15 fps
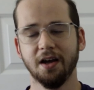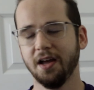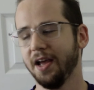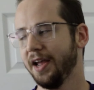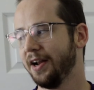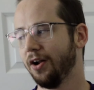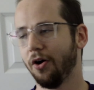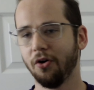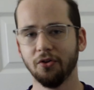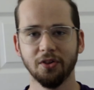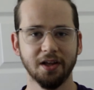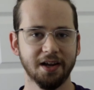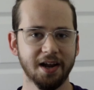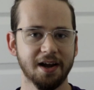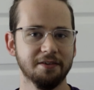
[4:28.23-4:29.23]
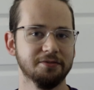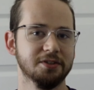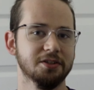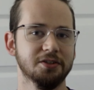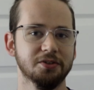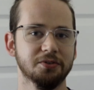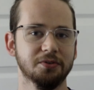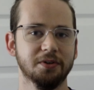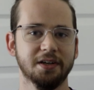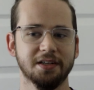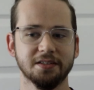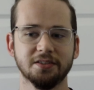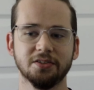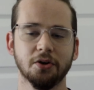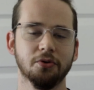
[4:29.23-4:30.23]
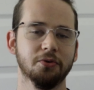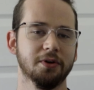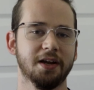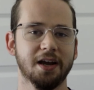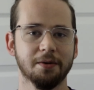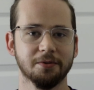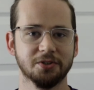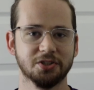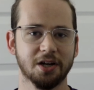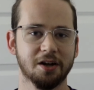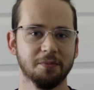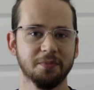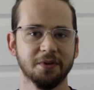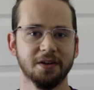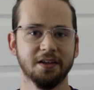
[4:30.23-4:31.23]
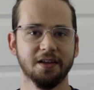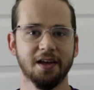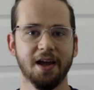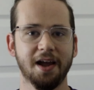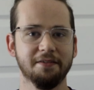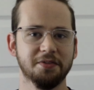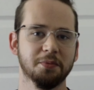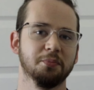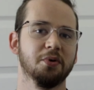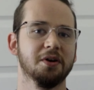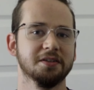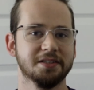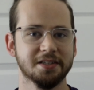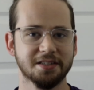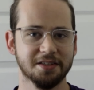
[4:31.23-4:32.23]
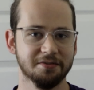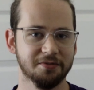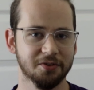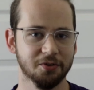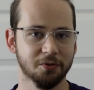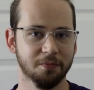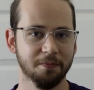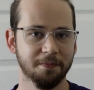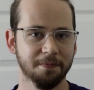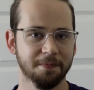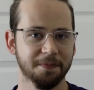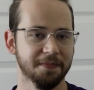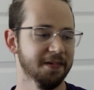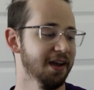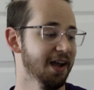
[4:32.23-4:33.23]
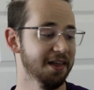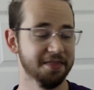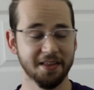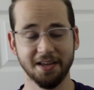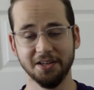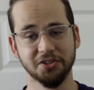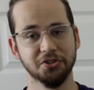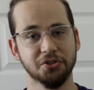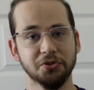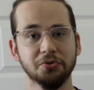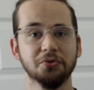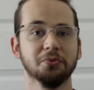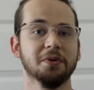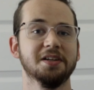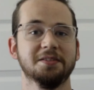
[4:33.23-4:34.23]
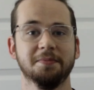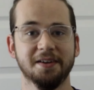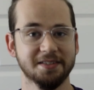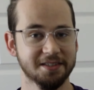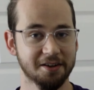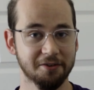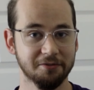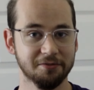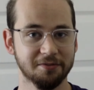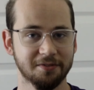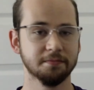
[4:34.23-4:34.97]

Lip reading: and all I have to do is go to a camera shop, have them process the film, and then do the rest myself.